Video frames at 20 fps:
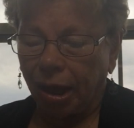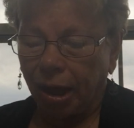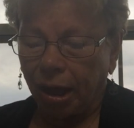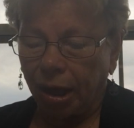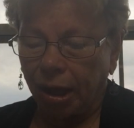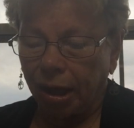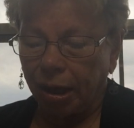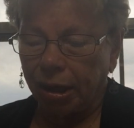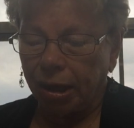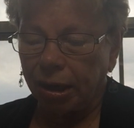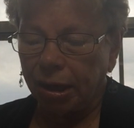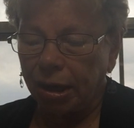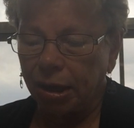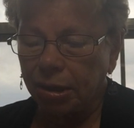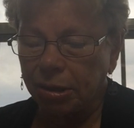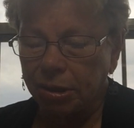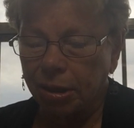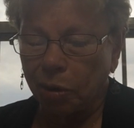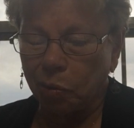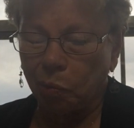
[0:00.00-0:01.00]
It
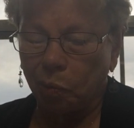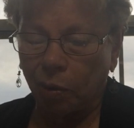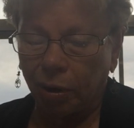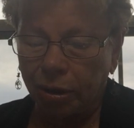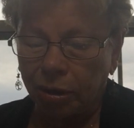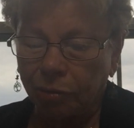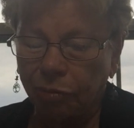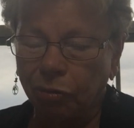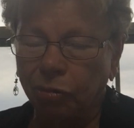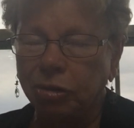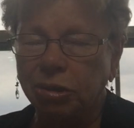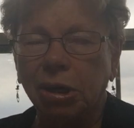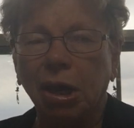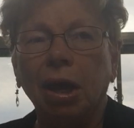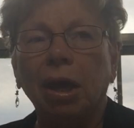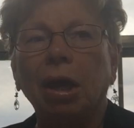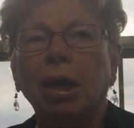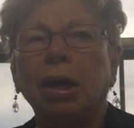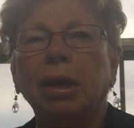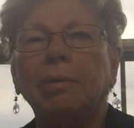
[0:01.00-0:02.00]
is a wonderful
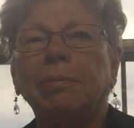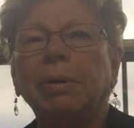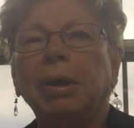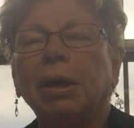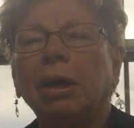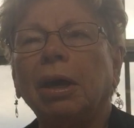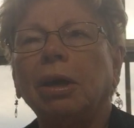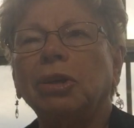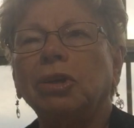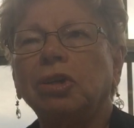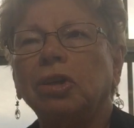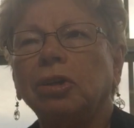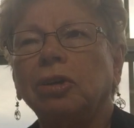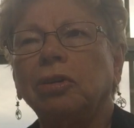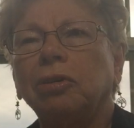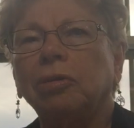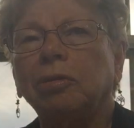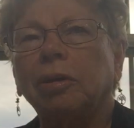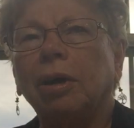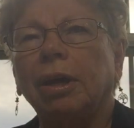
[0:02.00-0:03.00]
time
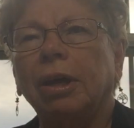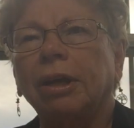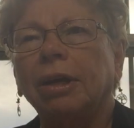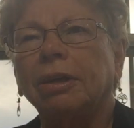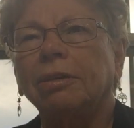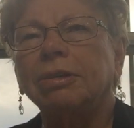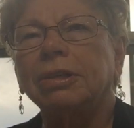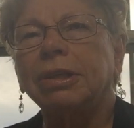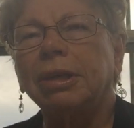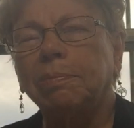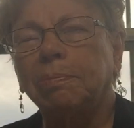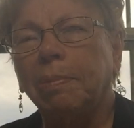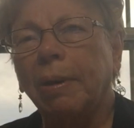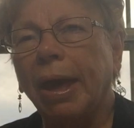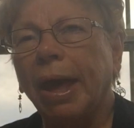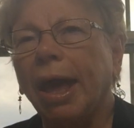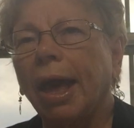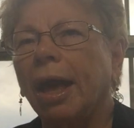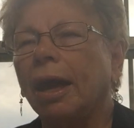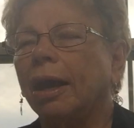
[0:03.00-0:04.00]
to sit
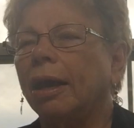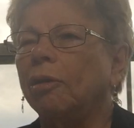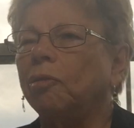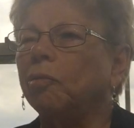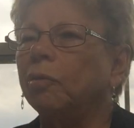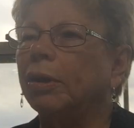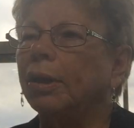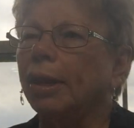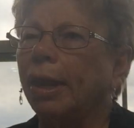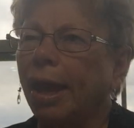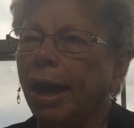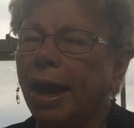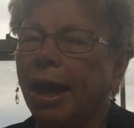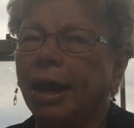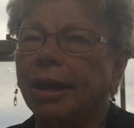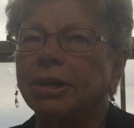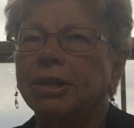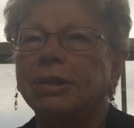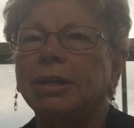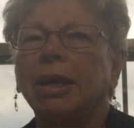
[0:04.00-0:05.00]
back and
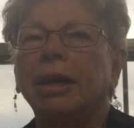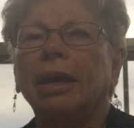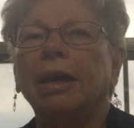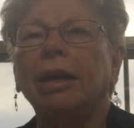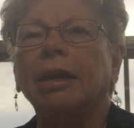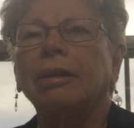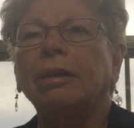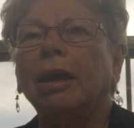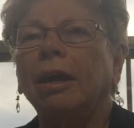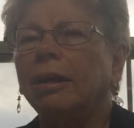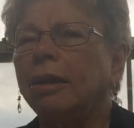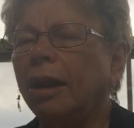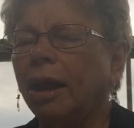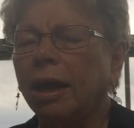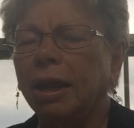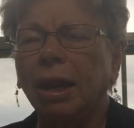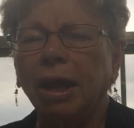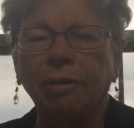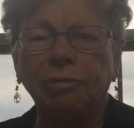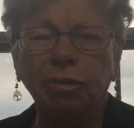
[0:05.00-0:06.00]
relax and
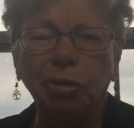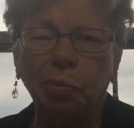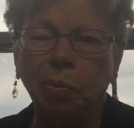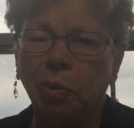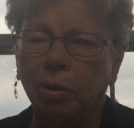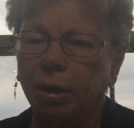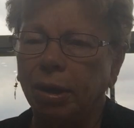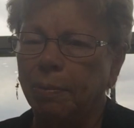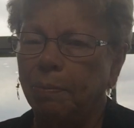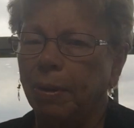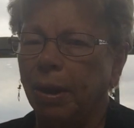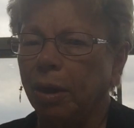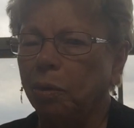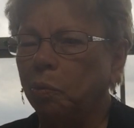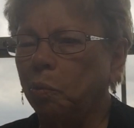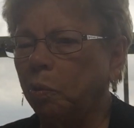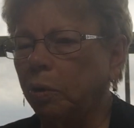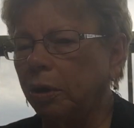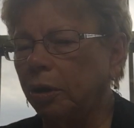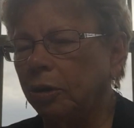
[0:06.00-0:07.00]
not have to worry
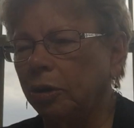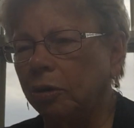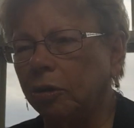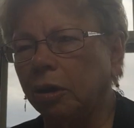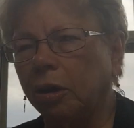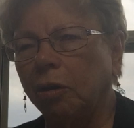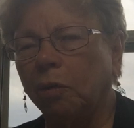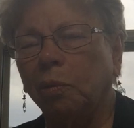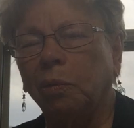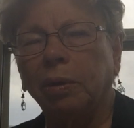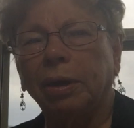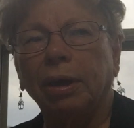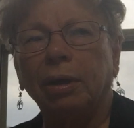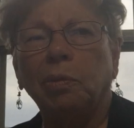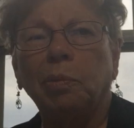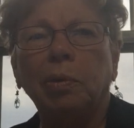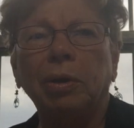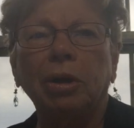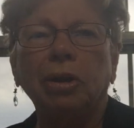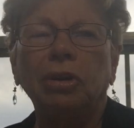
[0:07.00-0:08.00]
about where you're going
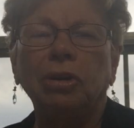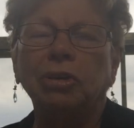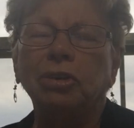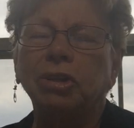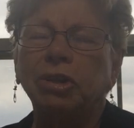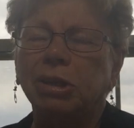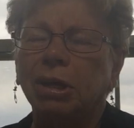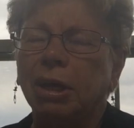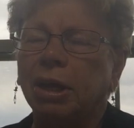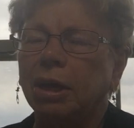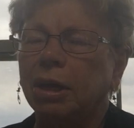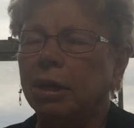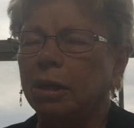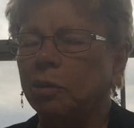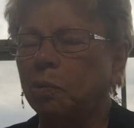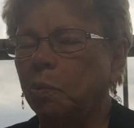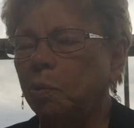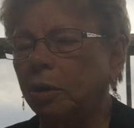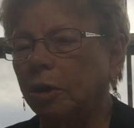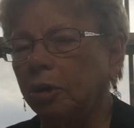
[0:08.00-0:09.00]
and where you're staying
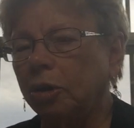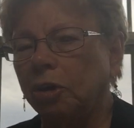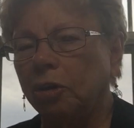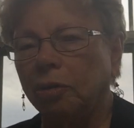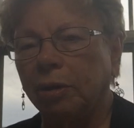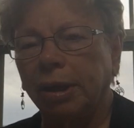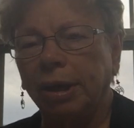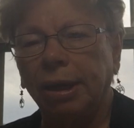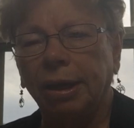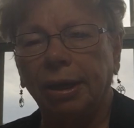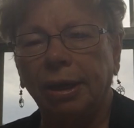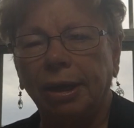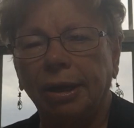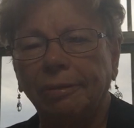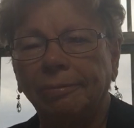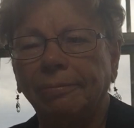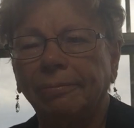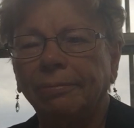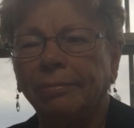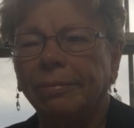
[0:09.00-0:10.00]
and where you're
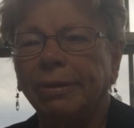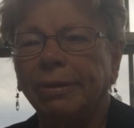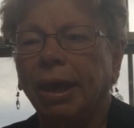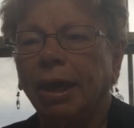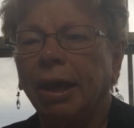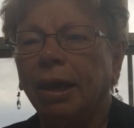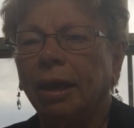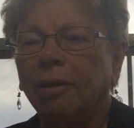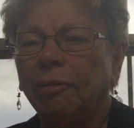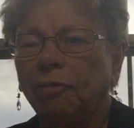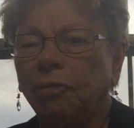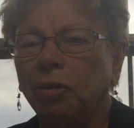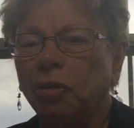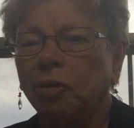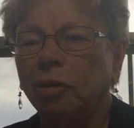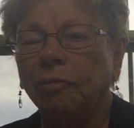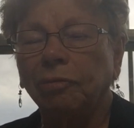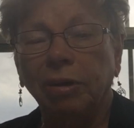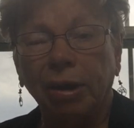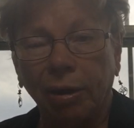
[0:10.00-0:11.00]
eating. If
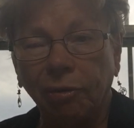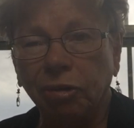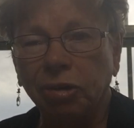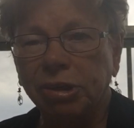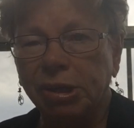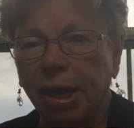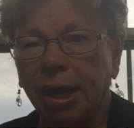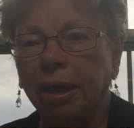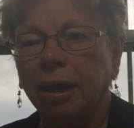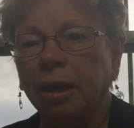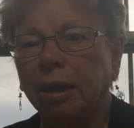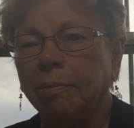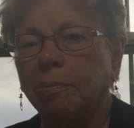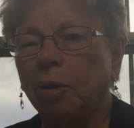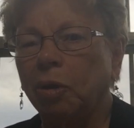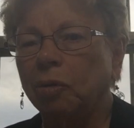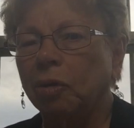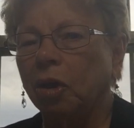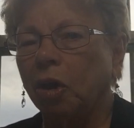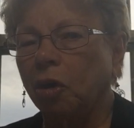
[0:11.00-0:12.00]
you have never taken a
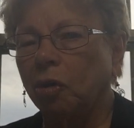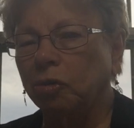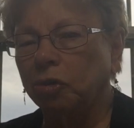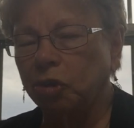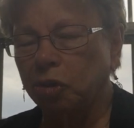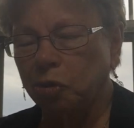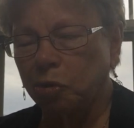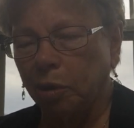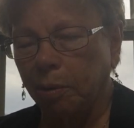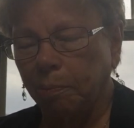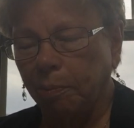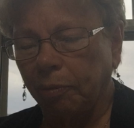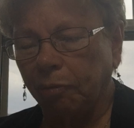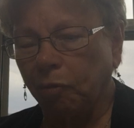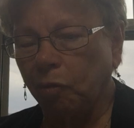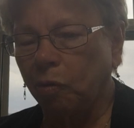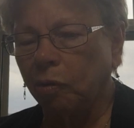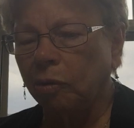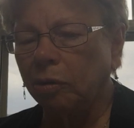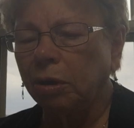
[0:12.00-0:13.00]
motor coach trip
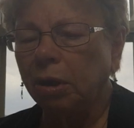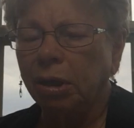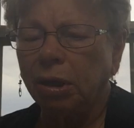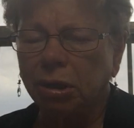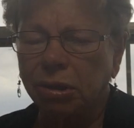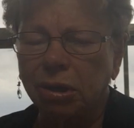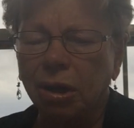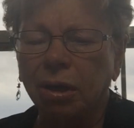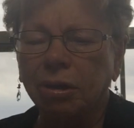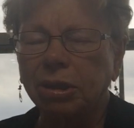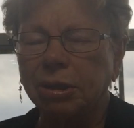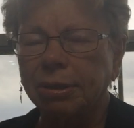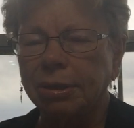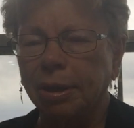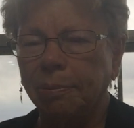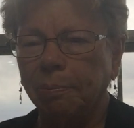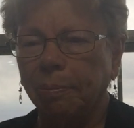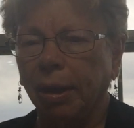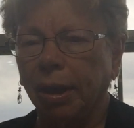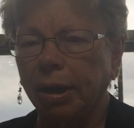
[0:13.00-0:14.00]
before, talk to
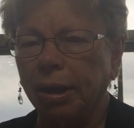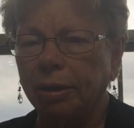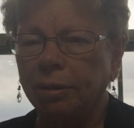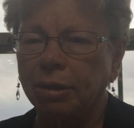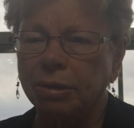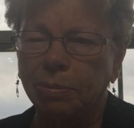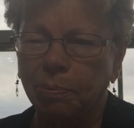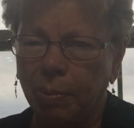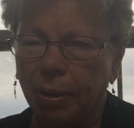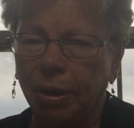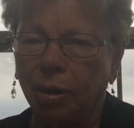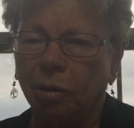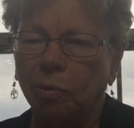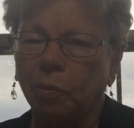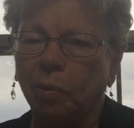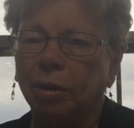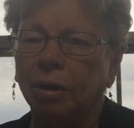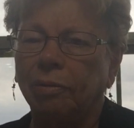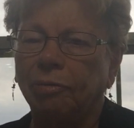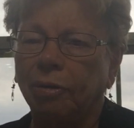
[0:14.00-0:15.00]
somebody that's been on
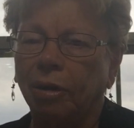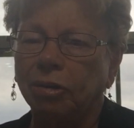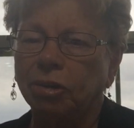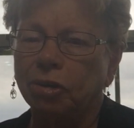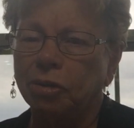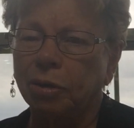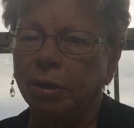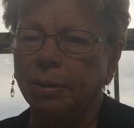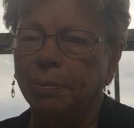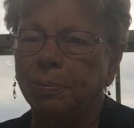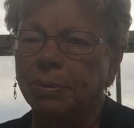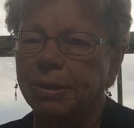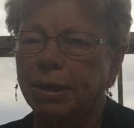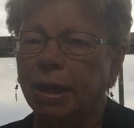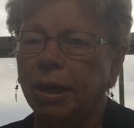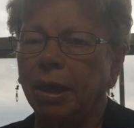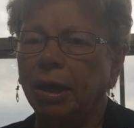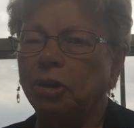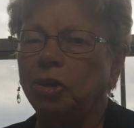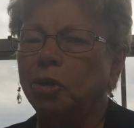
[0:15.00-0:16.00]
one of our trips,
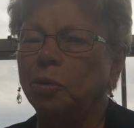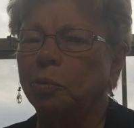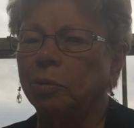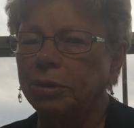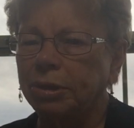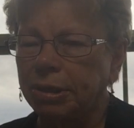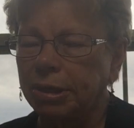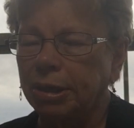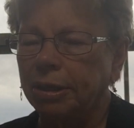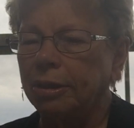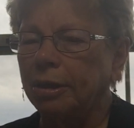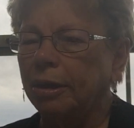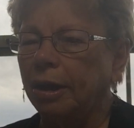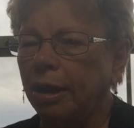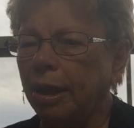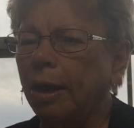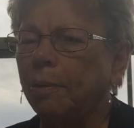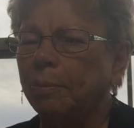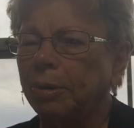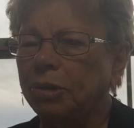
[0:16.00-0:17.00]
and you will see that
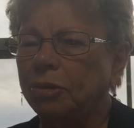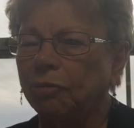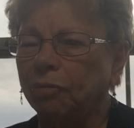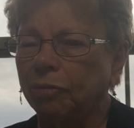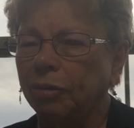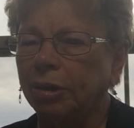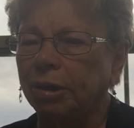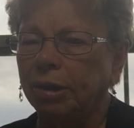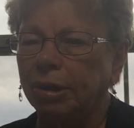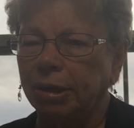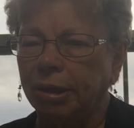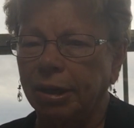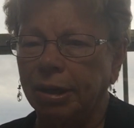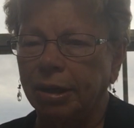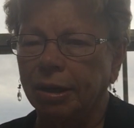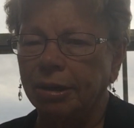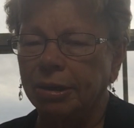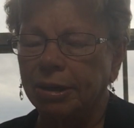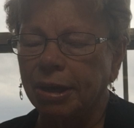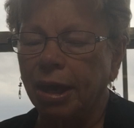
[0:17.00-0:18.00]
how much fun it
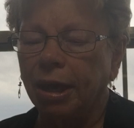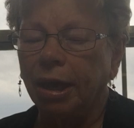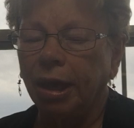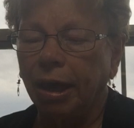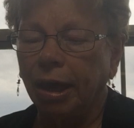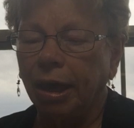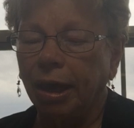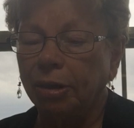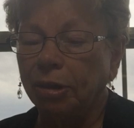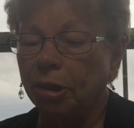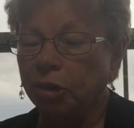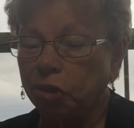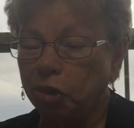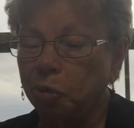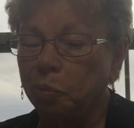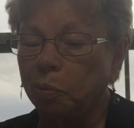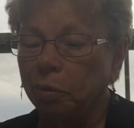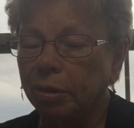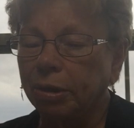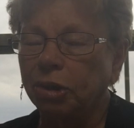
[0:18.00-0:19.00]
is and that
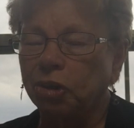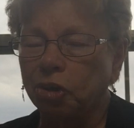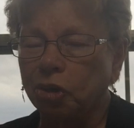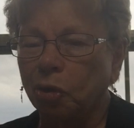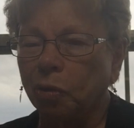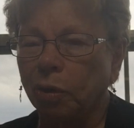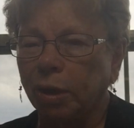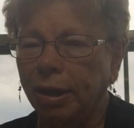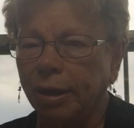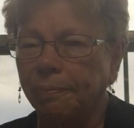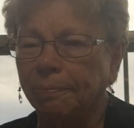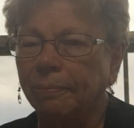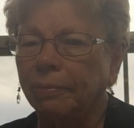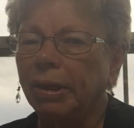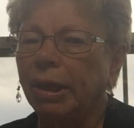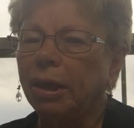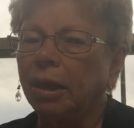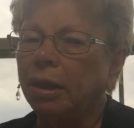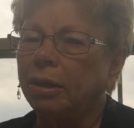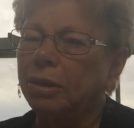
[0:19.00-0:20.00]
you will enjoy it.
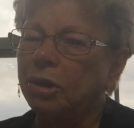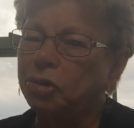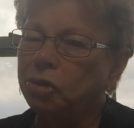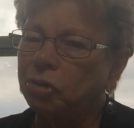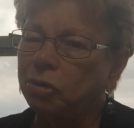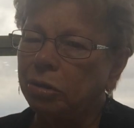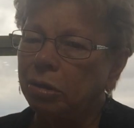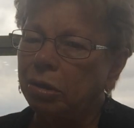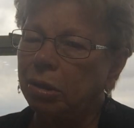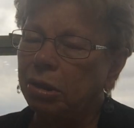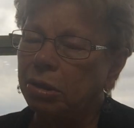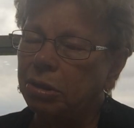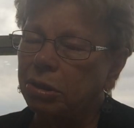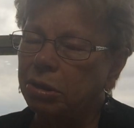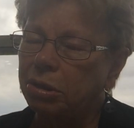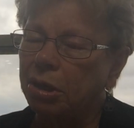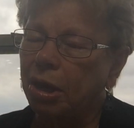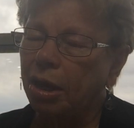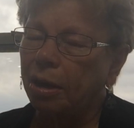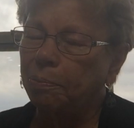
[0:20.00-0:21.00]
This
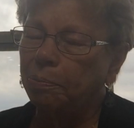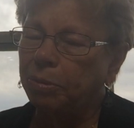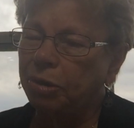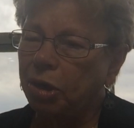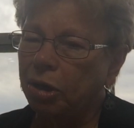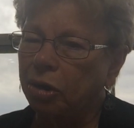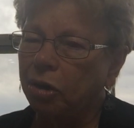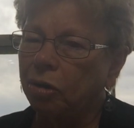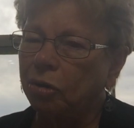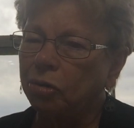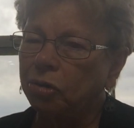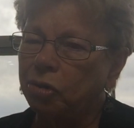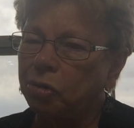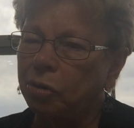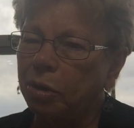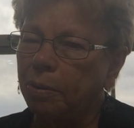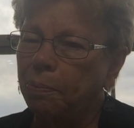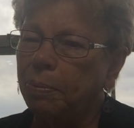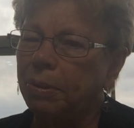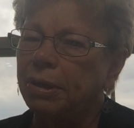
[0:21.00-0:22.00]
particular
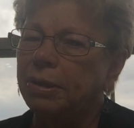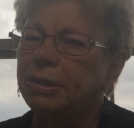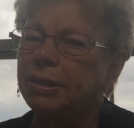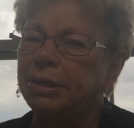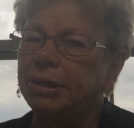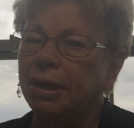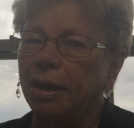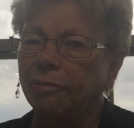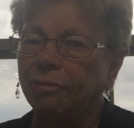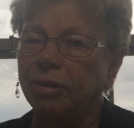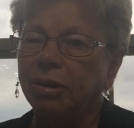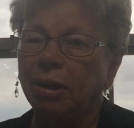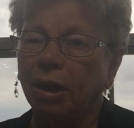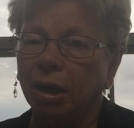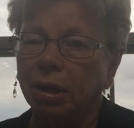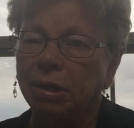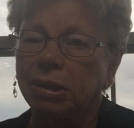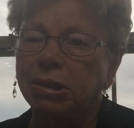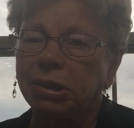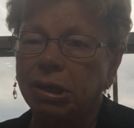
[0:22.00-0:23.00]
trip is
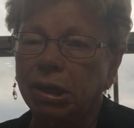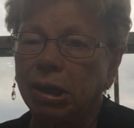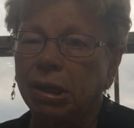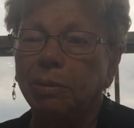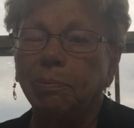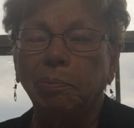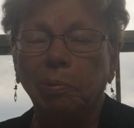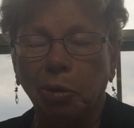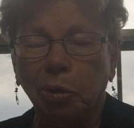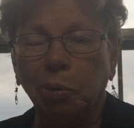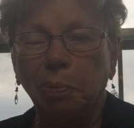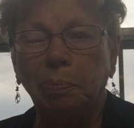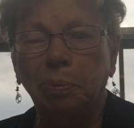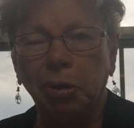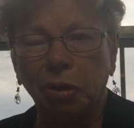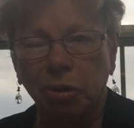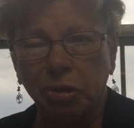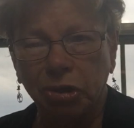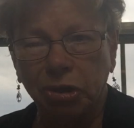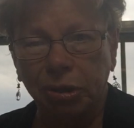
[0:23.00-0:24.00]
$7.19 per
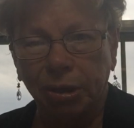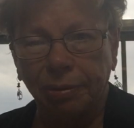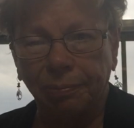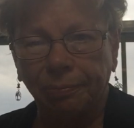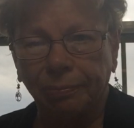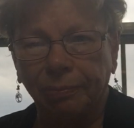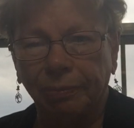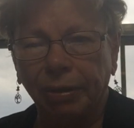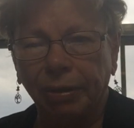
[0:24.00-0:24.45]
person,